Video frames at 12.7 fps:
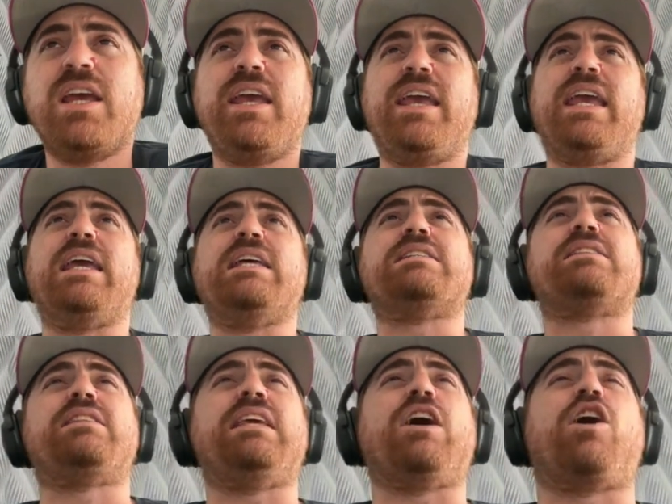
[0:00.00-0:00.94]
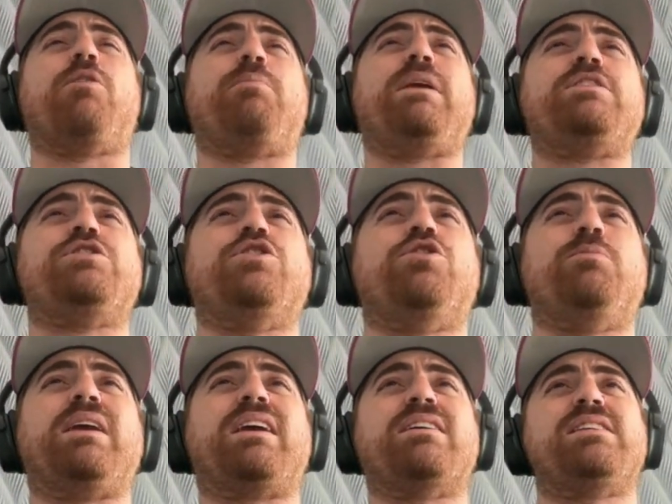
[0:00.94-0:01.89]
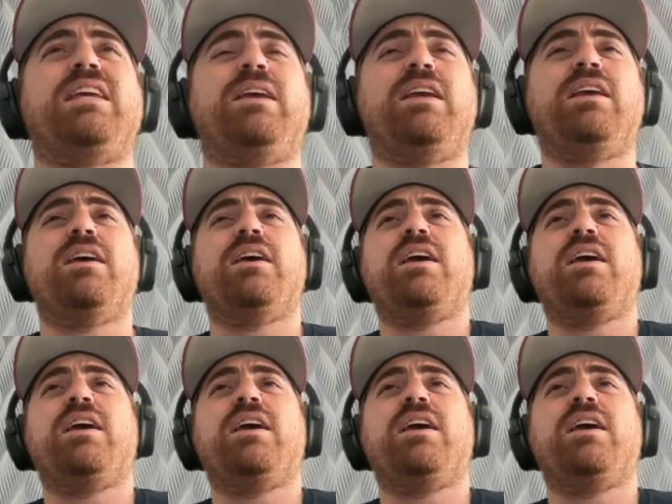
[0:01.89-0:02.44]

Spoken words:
is the RB2 because he